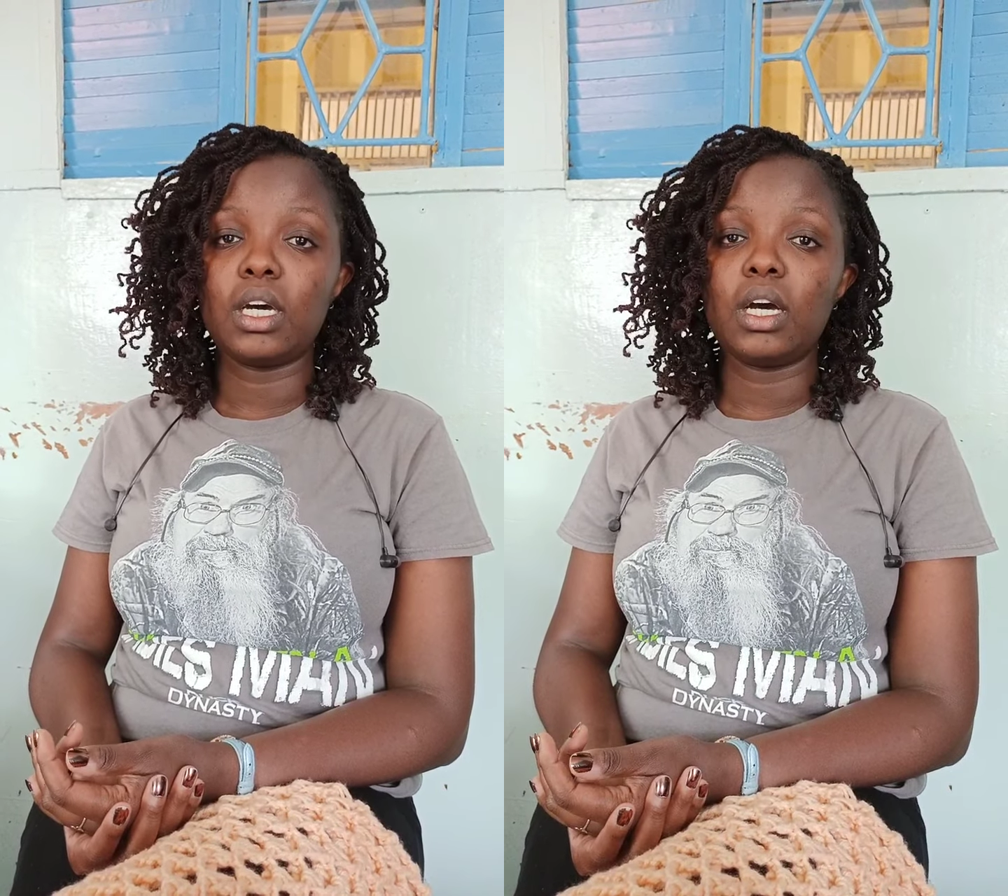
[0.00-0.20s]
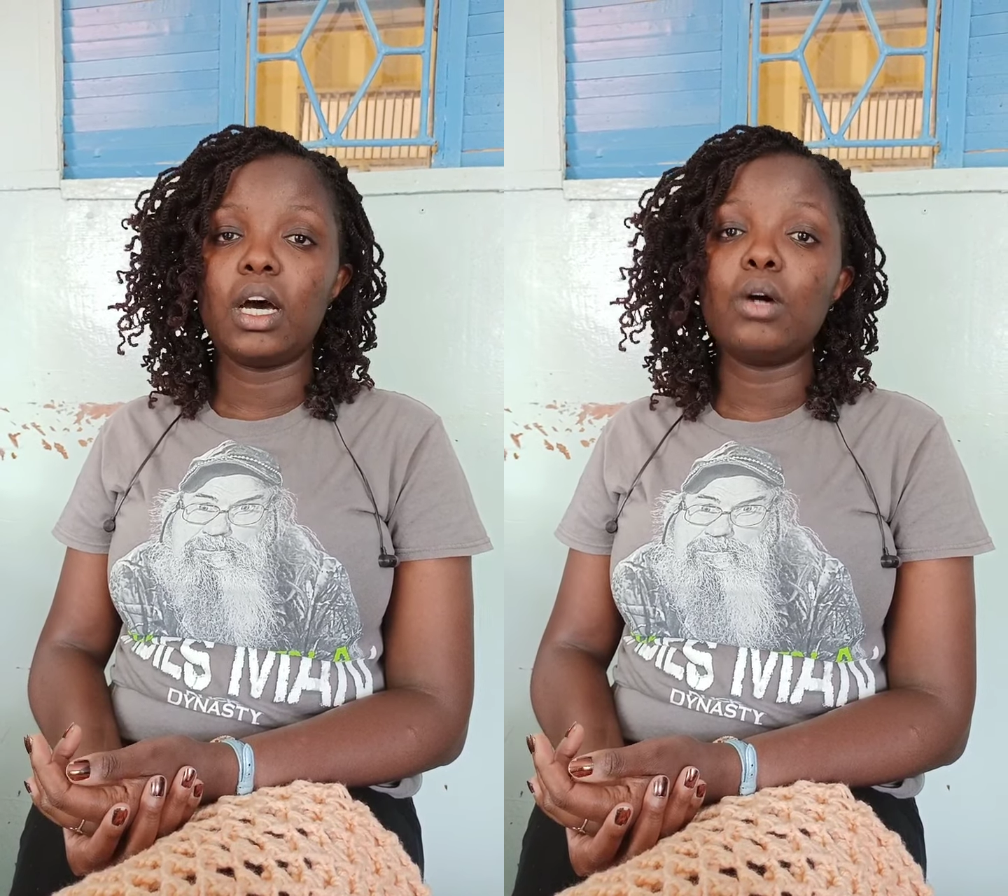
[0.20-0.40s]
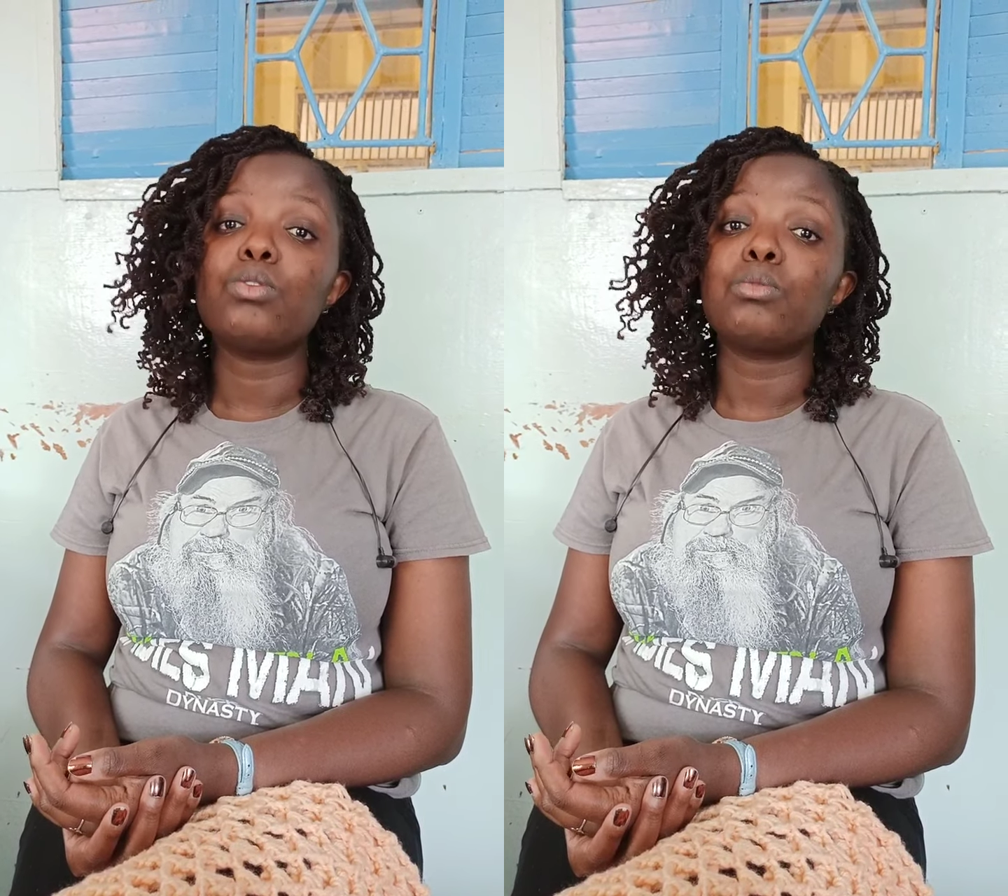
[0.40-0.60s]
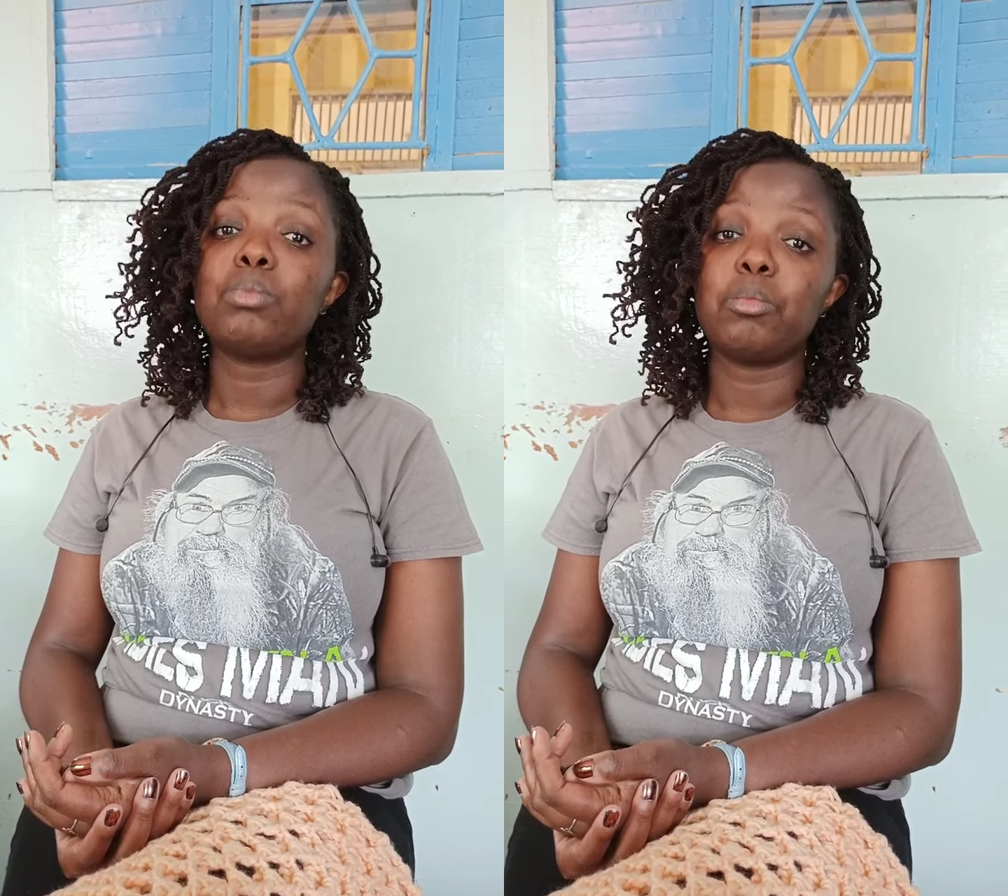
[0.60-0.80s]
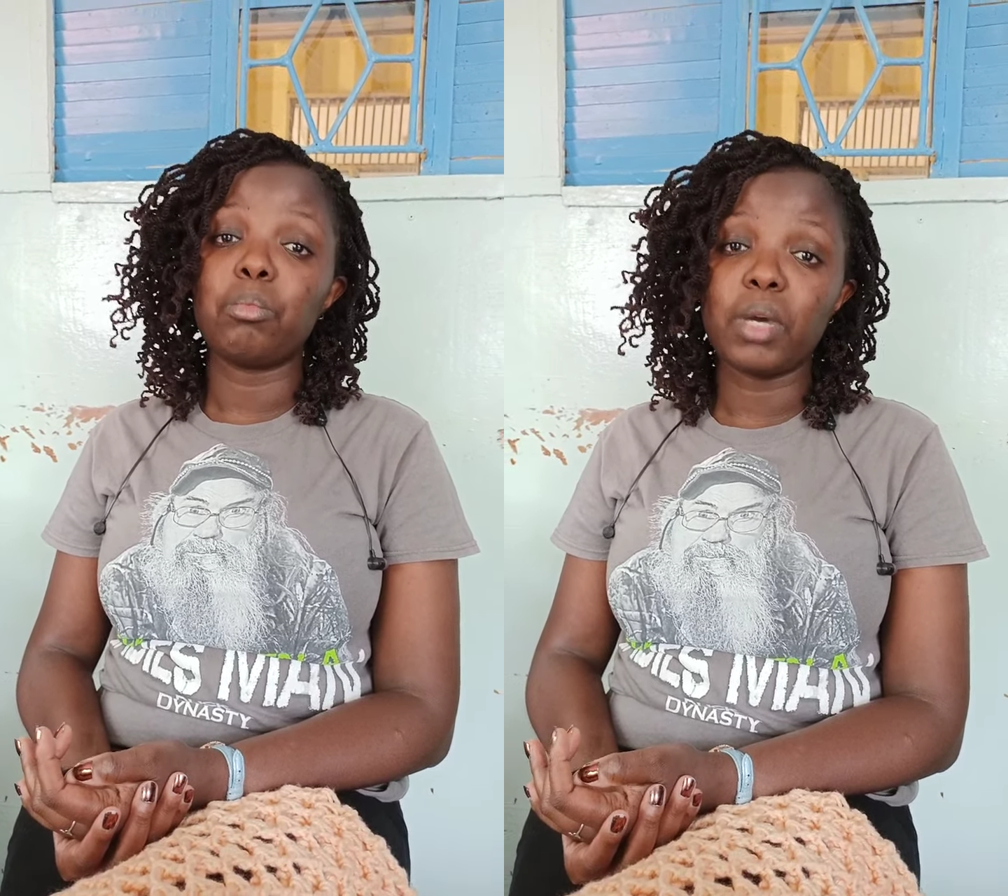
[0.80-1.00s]
how to be
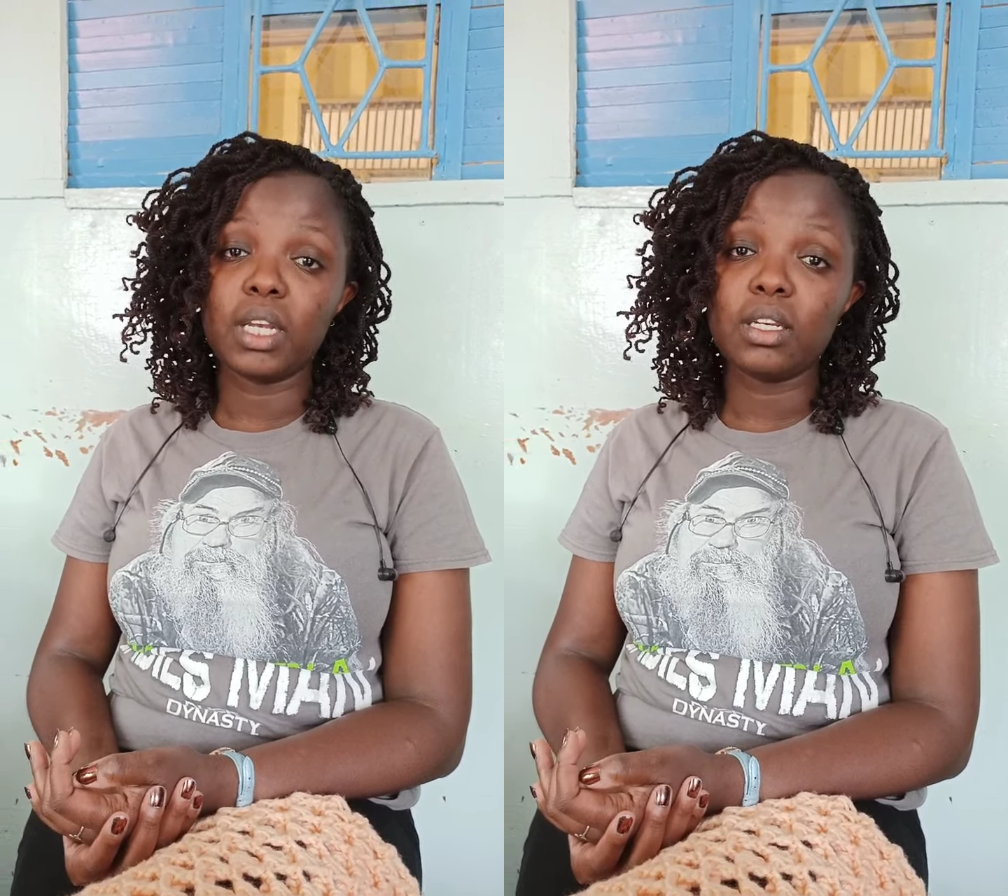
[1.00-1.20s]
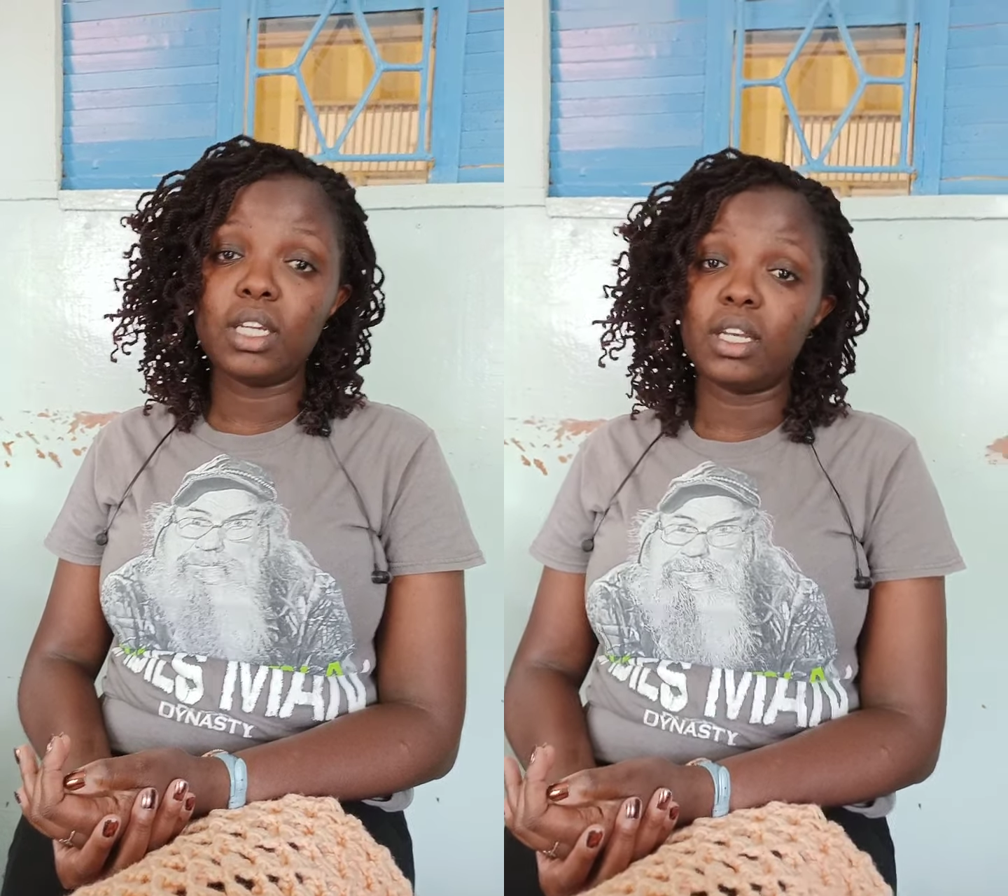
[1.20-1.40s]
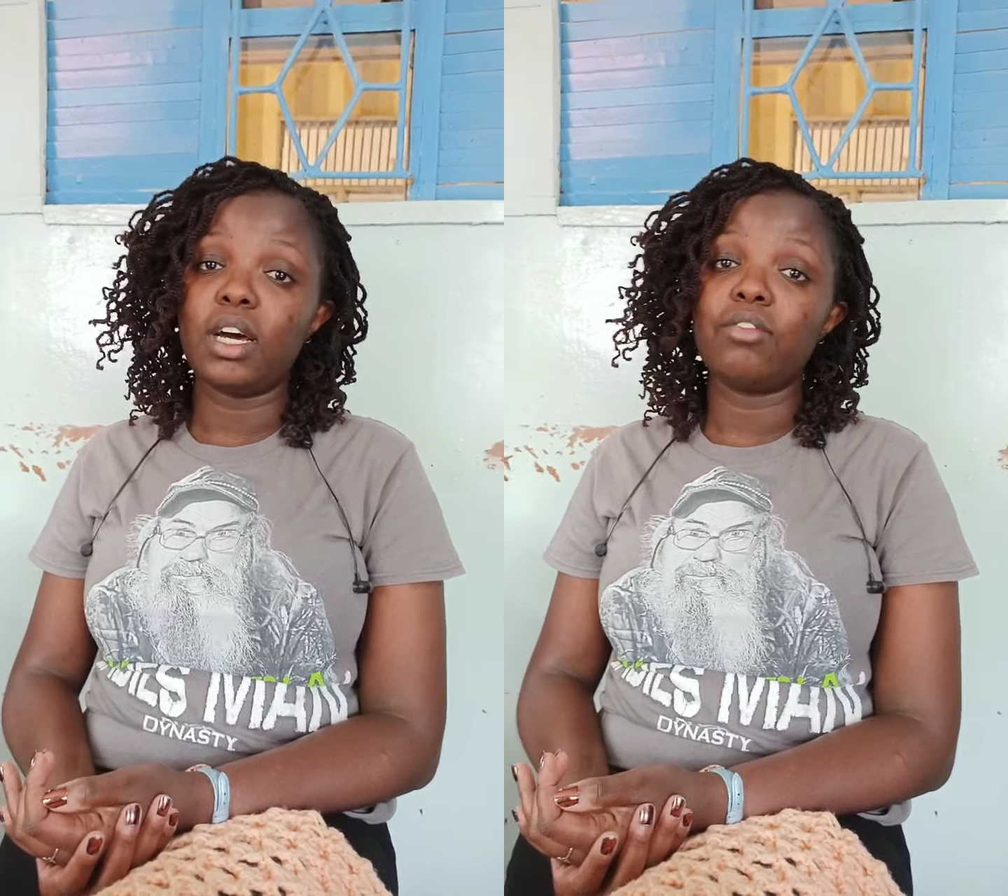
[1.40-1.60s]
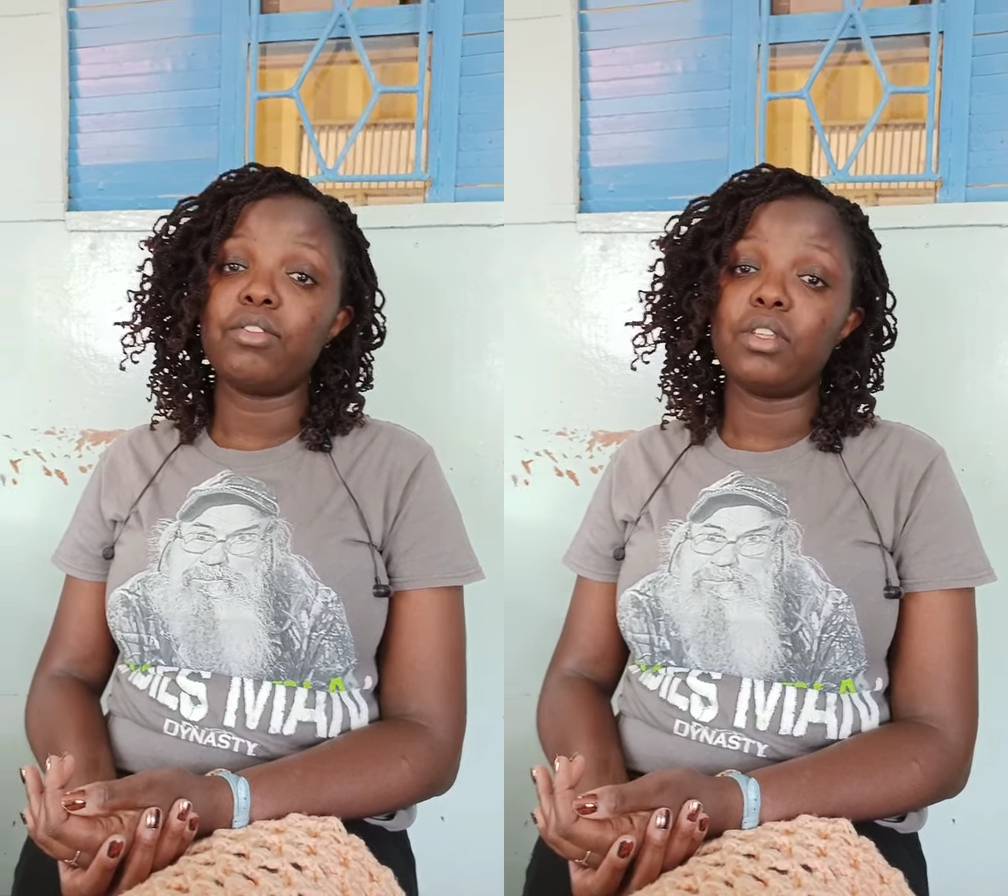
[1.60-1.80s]
men enough in